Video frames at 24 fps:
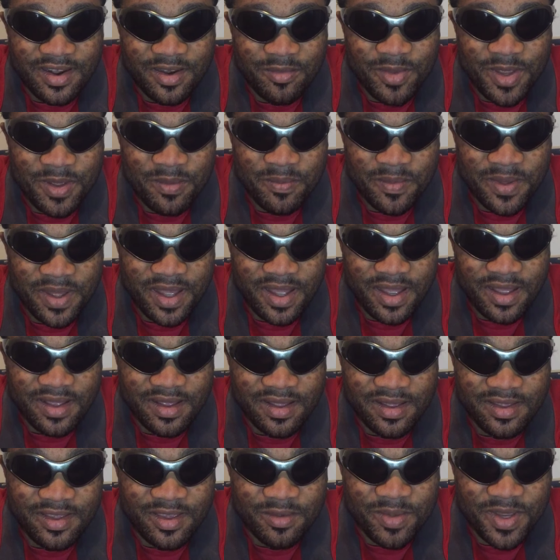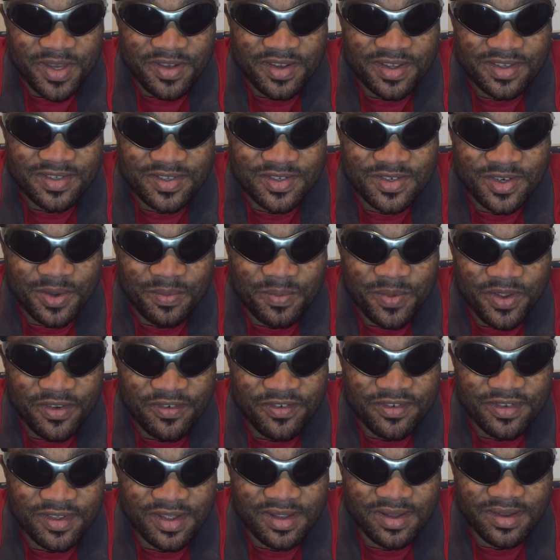Remember, you may just drop
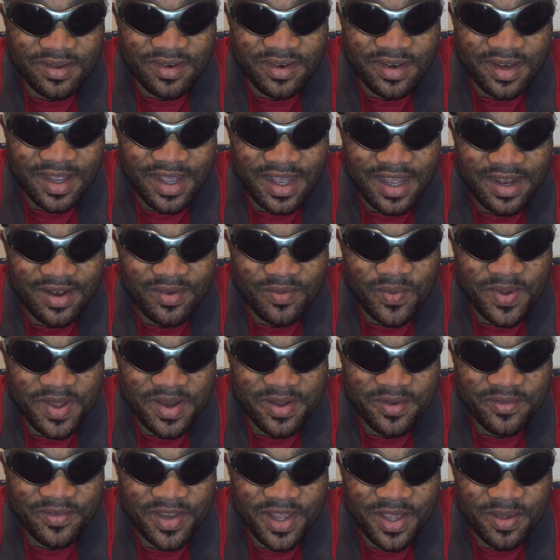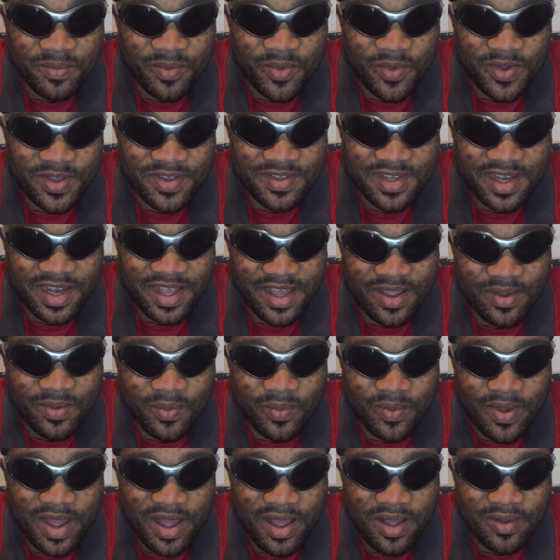your phone, and one of them who is like,
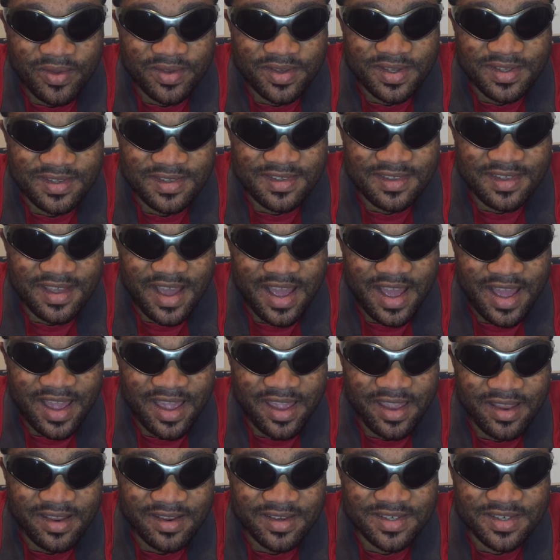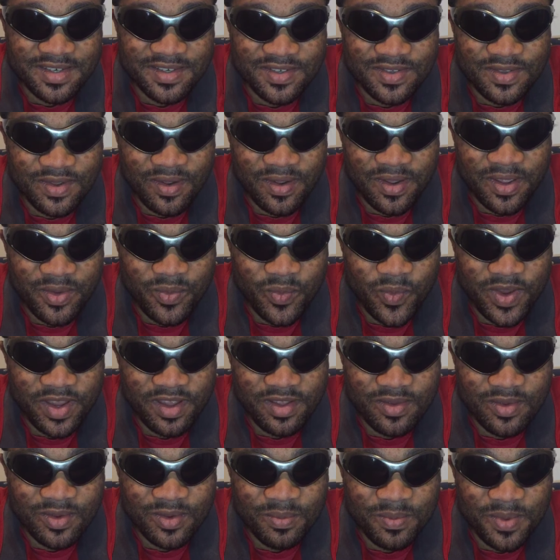wow, this guy she's talking
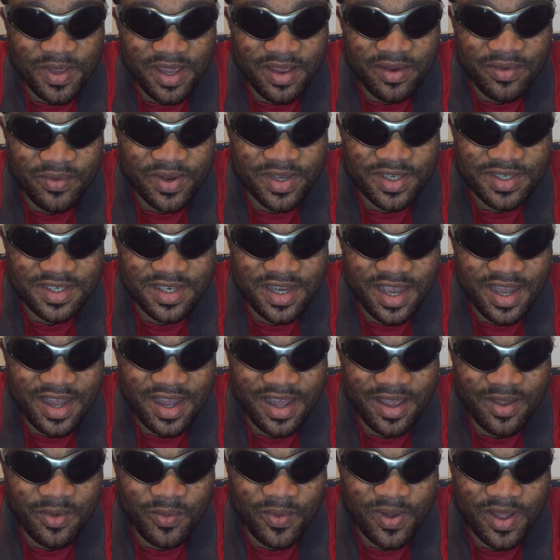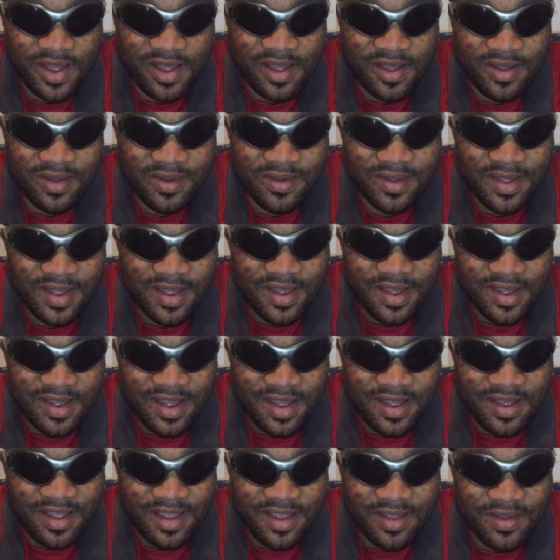with could be a rich guy. Well,
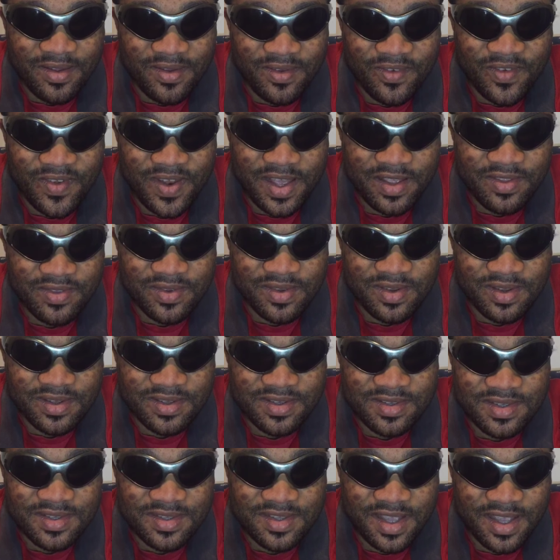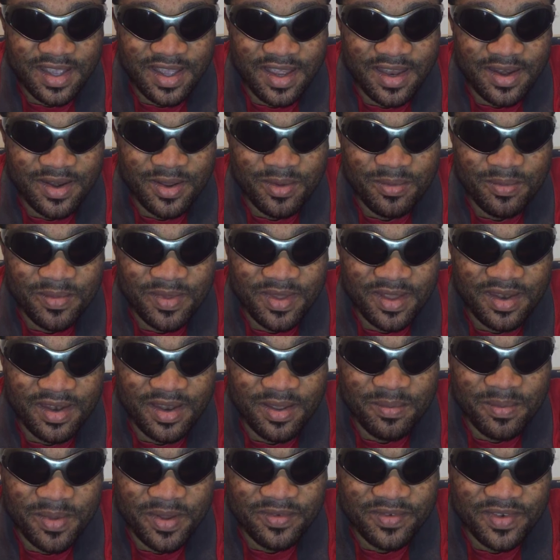I would like to just take her num the
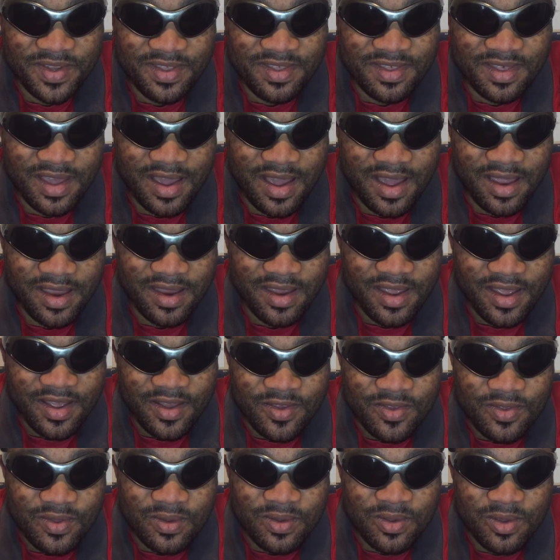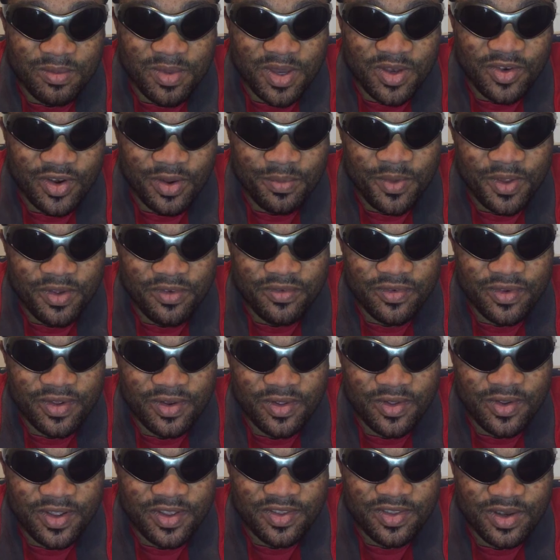number of this guy. So you may drop your
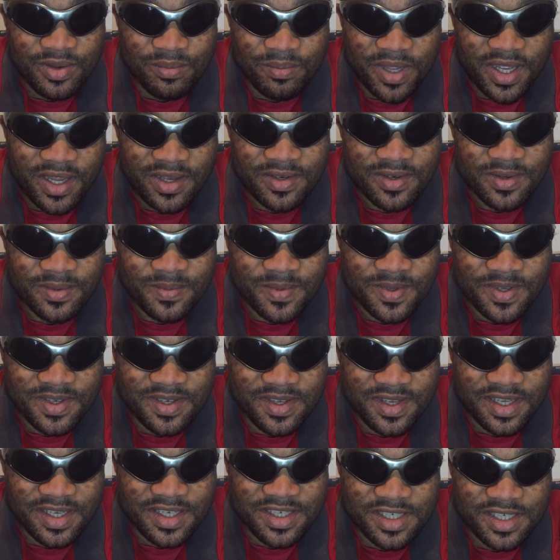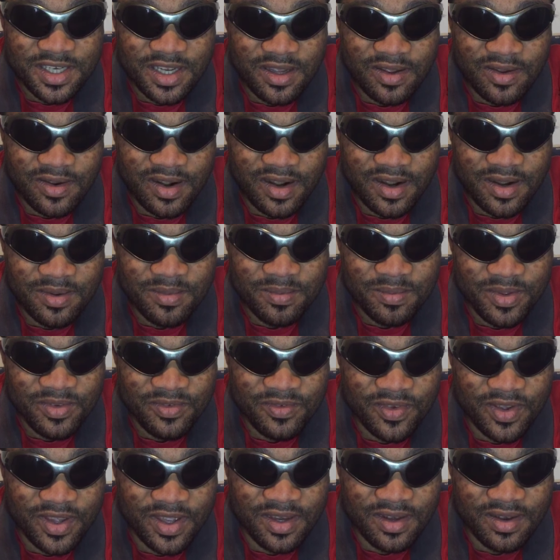phone, go into the bathroom to take shower.
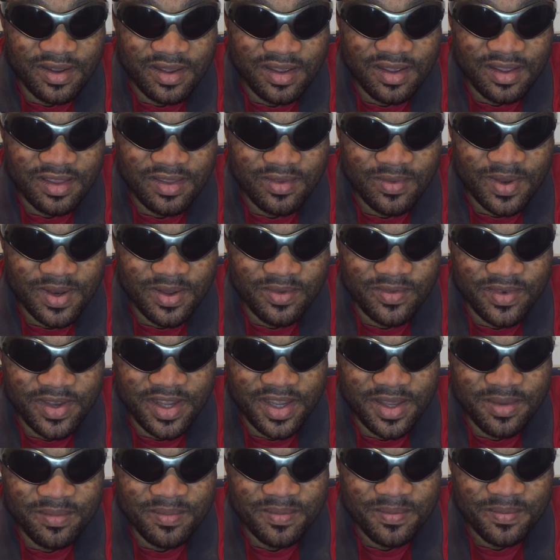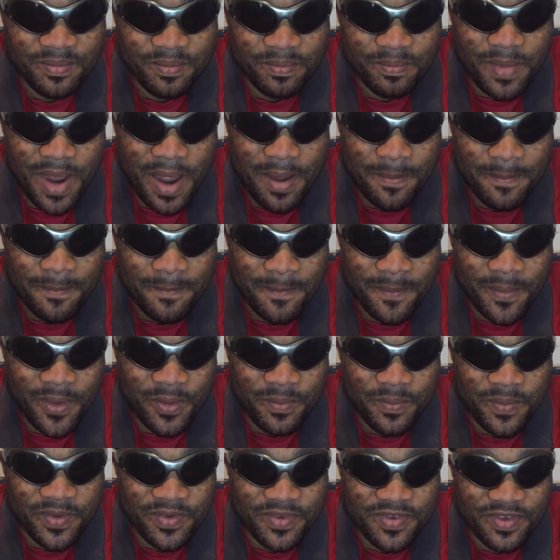Before you know it, one of them, mom,
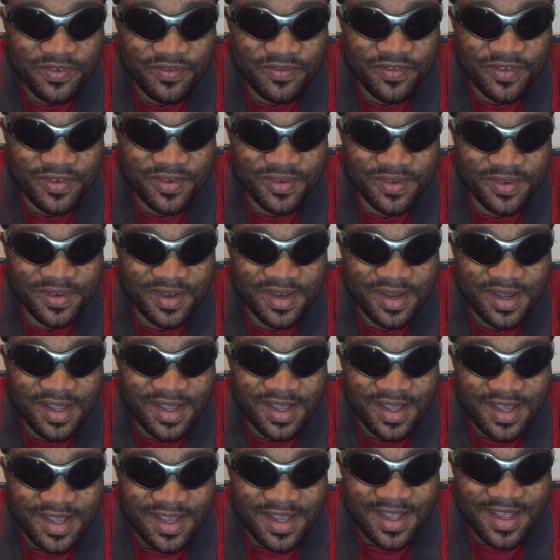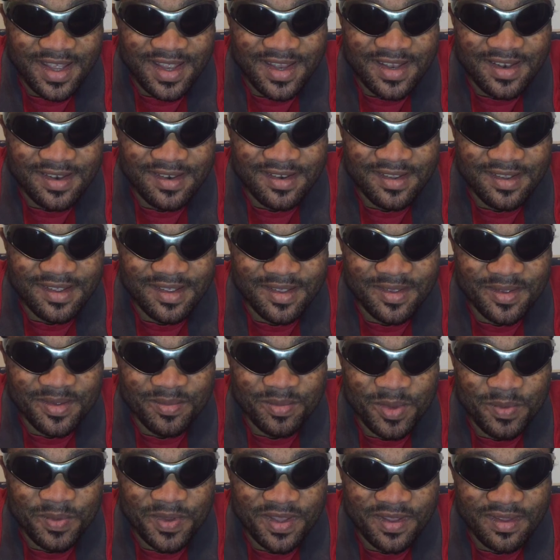opens the phone
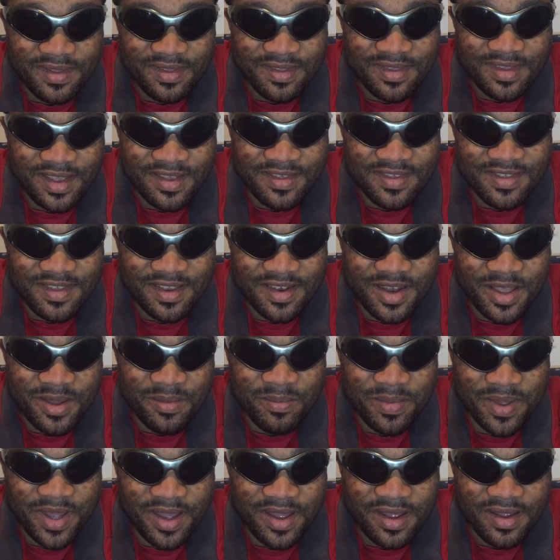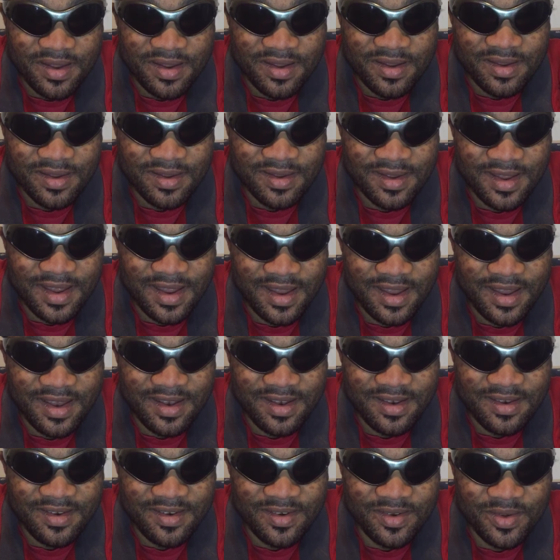and maybe takes the number.
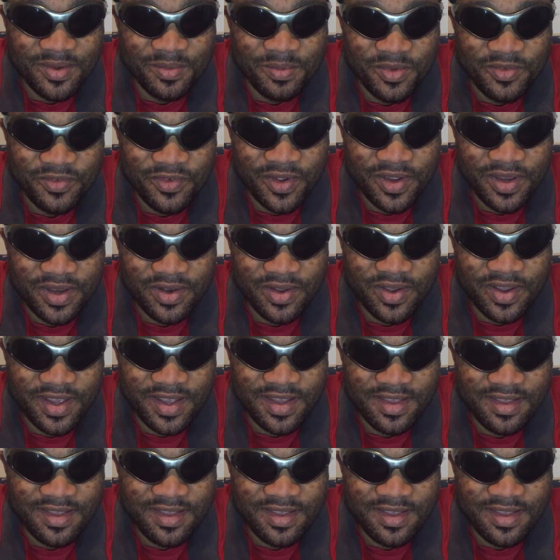And you know, before you know